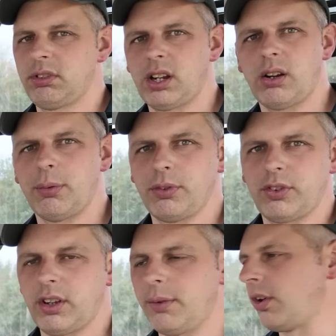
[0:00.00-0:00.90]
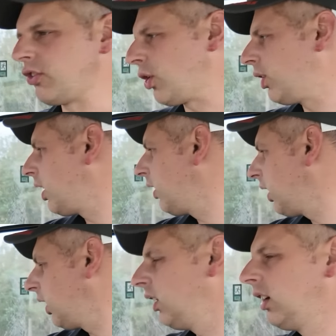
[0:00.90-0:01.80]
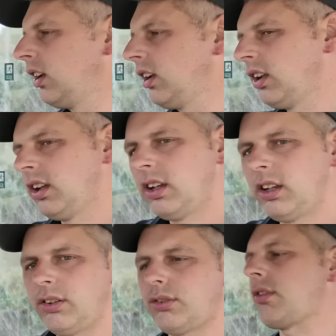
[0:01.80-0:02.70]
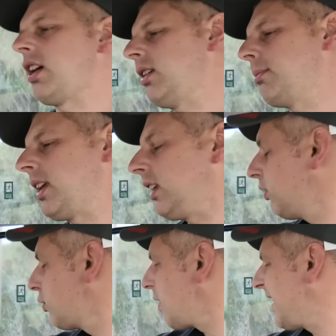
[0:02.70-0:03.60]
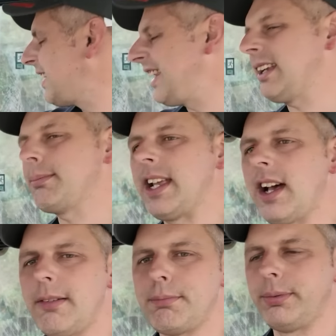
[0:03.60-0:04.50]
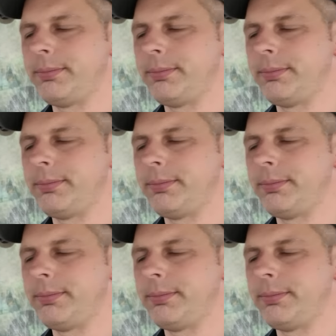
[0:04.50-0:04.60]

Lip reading: You know, obviously I'm not doing anything. It's straightening me up.